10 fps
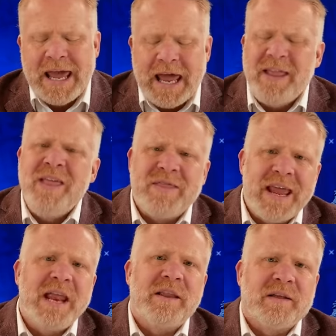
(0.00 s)
And then at
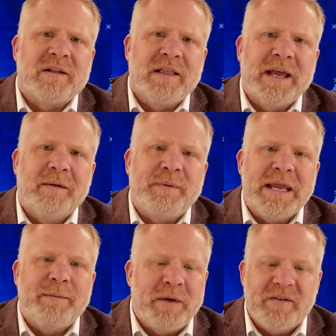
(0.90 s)
the end of the clip,
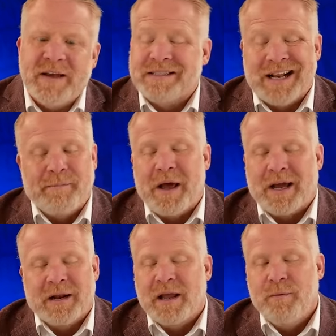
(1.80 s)
he pivots, and I'm
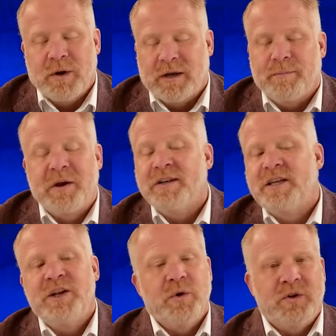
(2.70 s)
not going to, it would
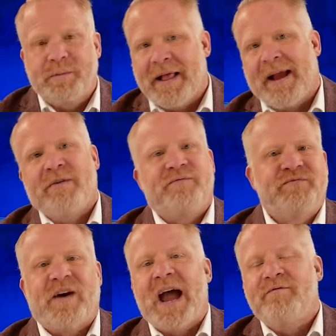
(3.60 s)
continue to be like a
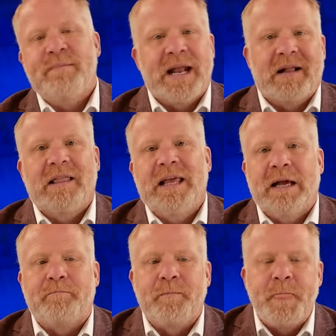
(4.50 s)
5-minute
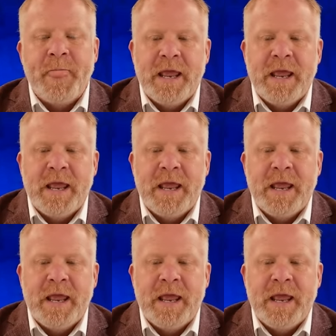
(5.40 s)
clip,